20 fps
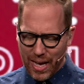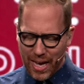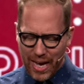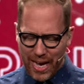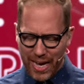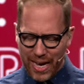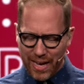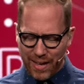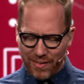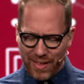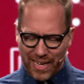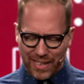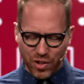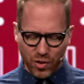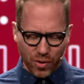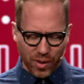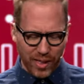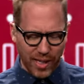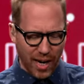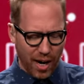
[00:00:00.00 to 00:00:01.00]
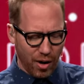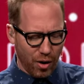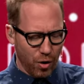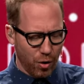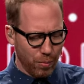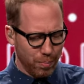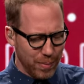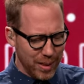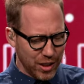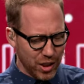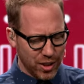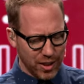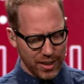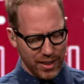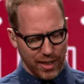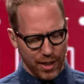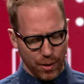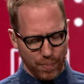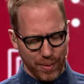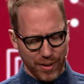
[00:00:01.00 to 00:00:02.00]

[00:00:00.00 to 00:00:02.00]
And, and that's really our whole mission here.